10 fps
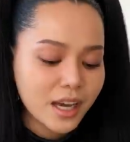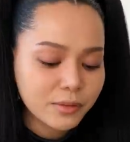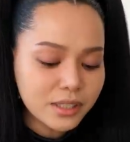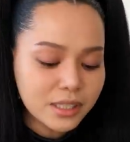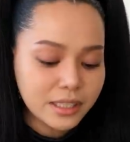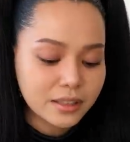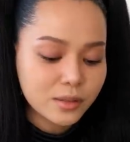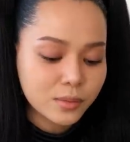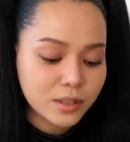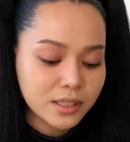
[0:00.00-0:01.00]
I really like
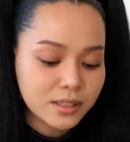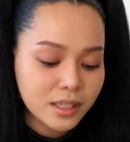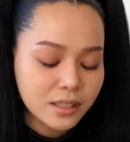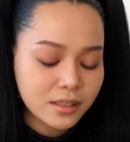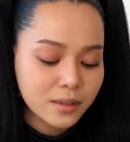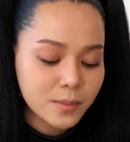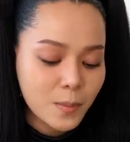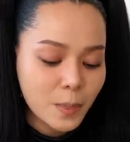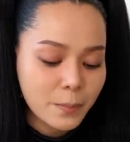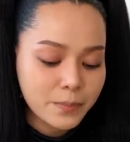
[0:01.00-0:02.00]
this one. It's like,
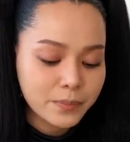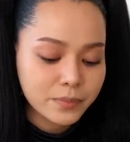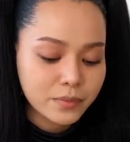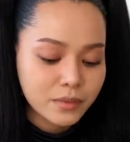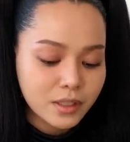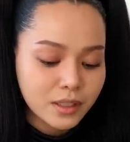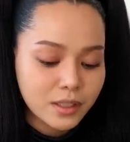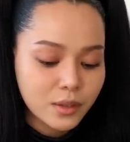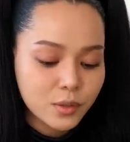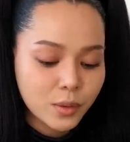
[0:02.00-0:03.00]
it
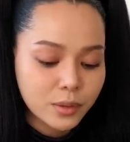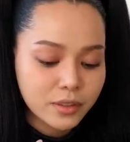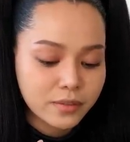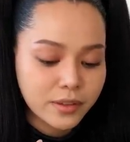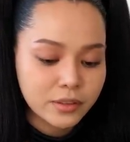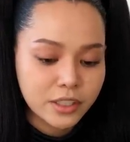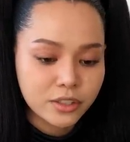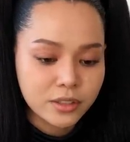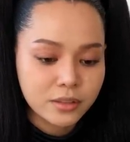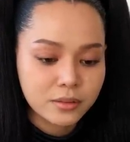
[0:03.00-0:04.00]
goes well with the
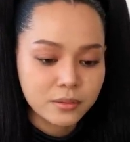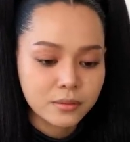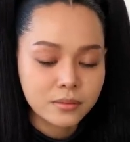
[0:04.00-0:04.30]
foundation.